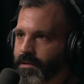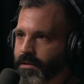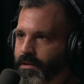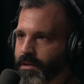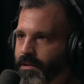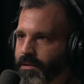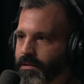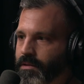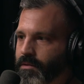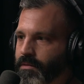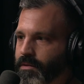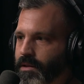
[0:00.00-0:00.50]

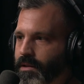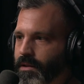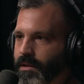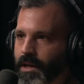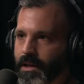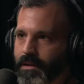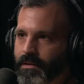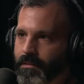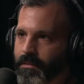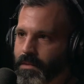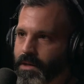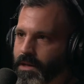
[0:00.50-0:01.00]
he's using
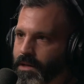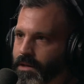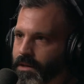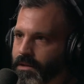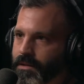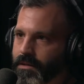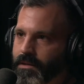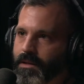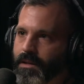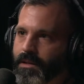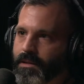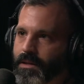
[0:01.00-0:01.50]
Alexa
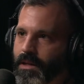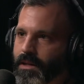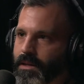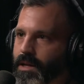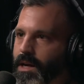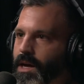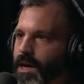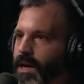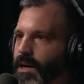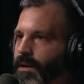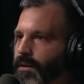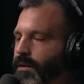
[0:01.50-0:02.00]
Minis and things like
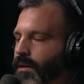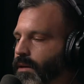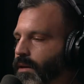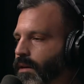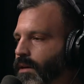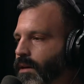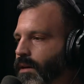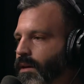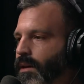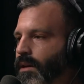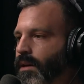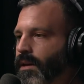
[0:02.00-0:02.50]
that.
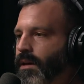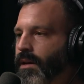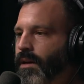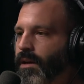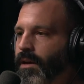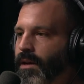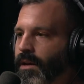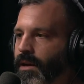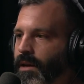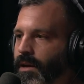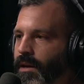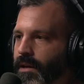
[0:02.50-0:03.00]

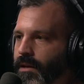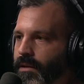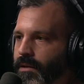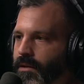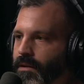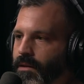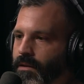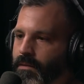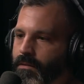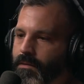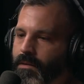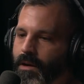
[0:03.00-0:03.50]
And you
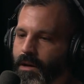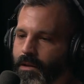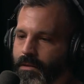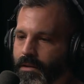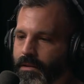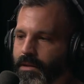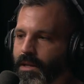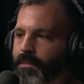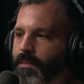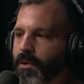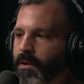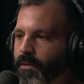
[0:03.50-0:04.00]
know, I
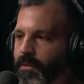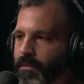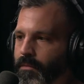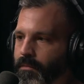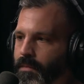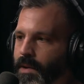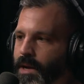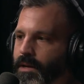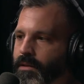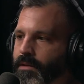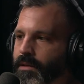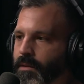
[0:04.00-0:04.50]
think they both
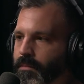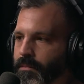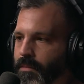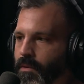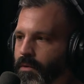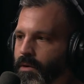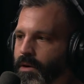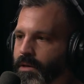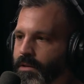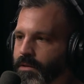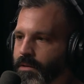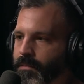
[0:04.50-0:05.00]
make their
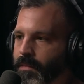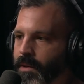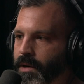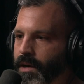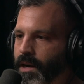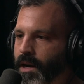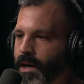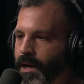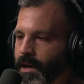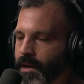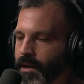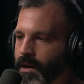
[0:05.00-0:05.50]
points, but
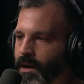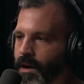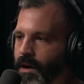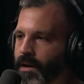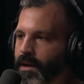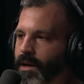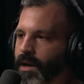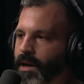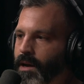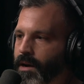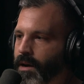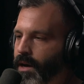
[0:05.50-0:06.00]
I
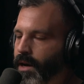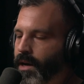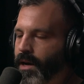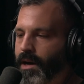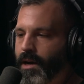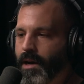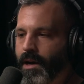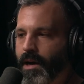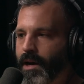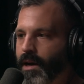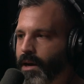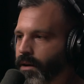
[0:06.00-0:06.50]
gotta, I,
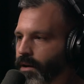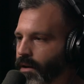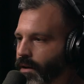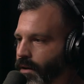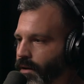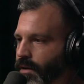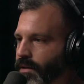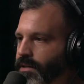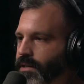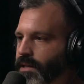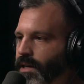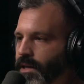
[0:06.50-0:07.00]
I
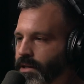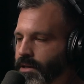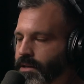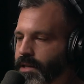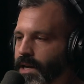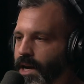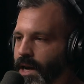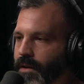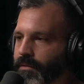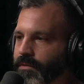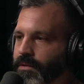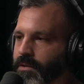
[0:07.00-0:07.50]
honestly, I just
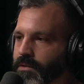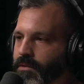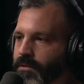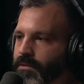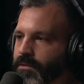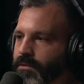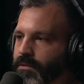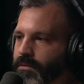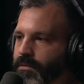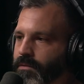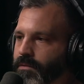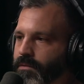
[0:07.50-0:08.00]
have
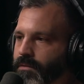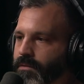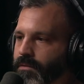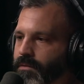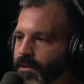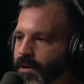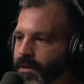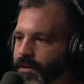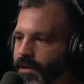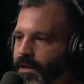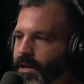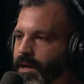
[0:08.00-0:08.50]
to.
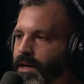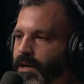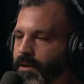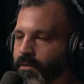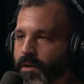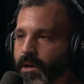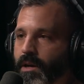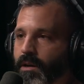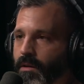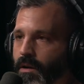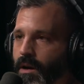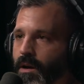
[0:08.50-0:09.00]
I think I
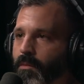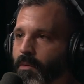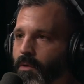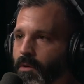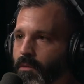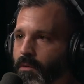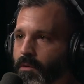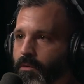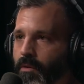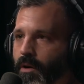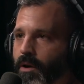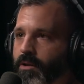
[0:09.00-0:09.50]
agree a lot more
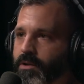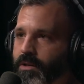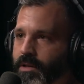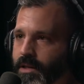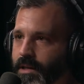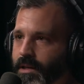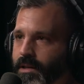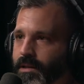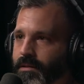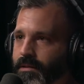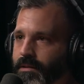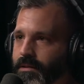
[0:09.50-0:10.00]
with Roger
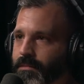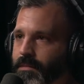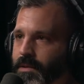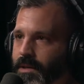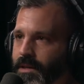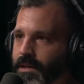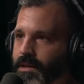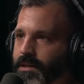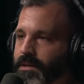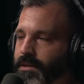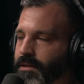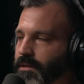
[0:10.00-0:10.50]
Deakins
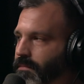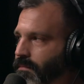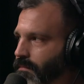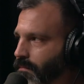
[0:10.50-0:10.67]
because